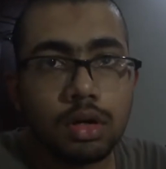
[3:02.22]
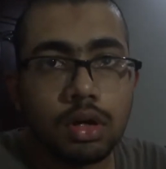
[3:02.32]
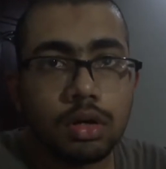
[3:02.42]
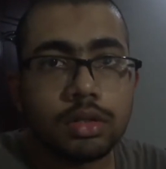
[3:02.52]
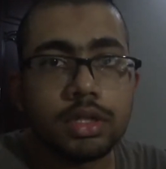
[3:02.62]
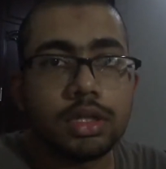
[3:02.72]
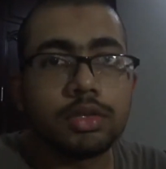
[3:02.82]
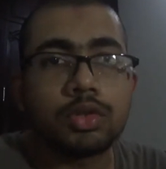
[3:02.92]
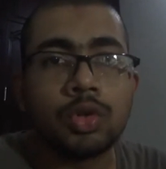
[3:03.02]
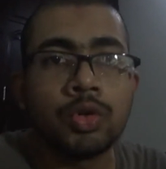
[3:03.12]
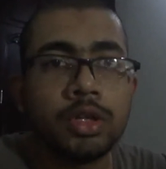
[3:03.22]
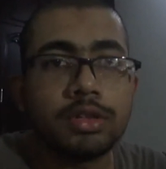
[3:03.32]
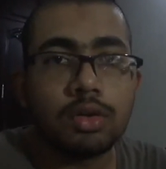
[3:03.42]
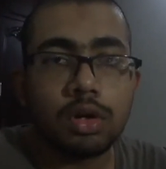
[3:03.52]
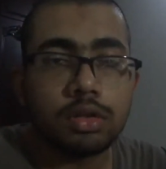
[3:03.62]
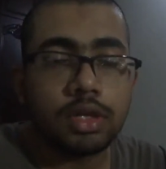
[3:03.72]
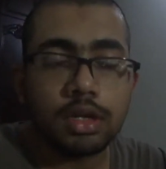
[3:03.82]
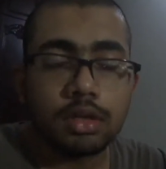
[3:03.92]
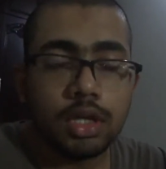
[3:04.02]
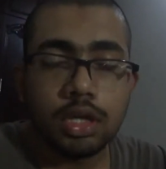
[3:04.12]
or the stories or
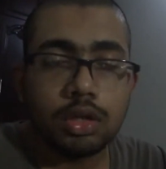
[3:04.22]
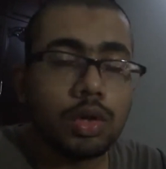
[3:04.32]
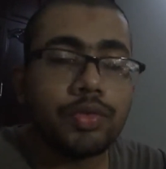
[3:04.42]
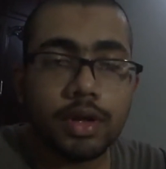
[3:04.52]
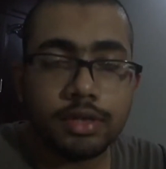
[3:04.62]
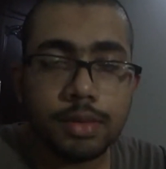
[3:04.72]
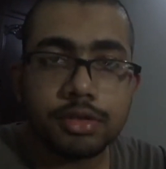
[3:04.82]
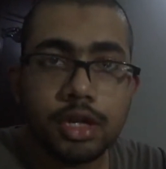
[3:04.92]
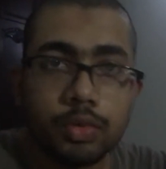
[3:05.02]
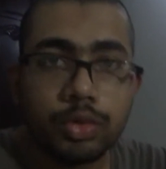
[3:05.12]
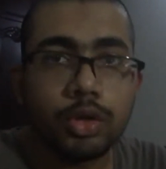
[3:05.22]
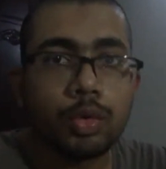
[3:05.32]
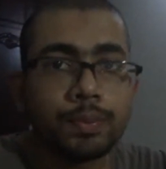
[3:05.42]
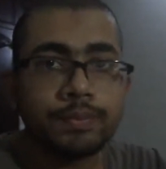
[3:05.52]
that your friends have shared with you?